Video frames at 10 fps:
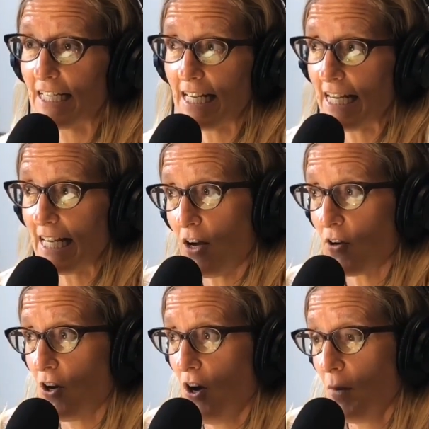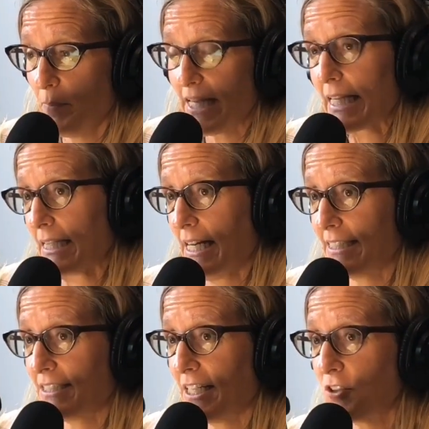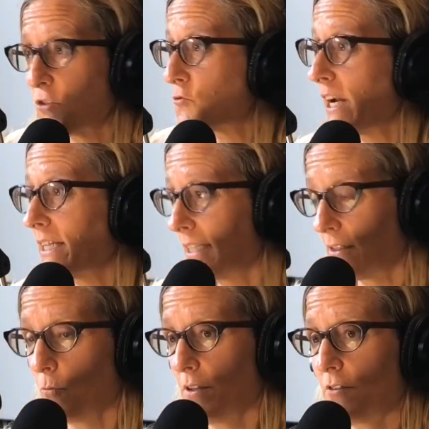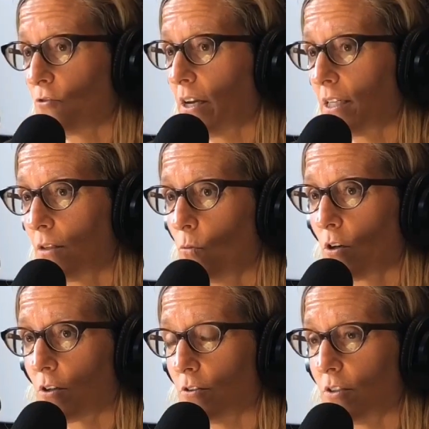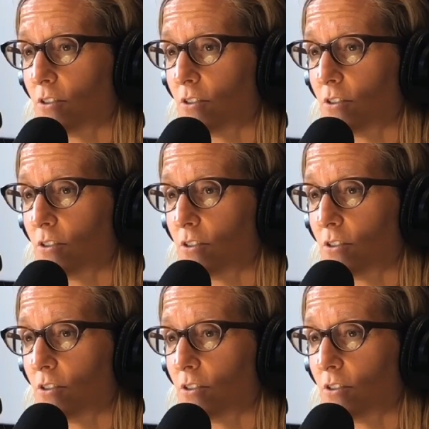getting out on picket lines and striking with striking workers.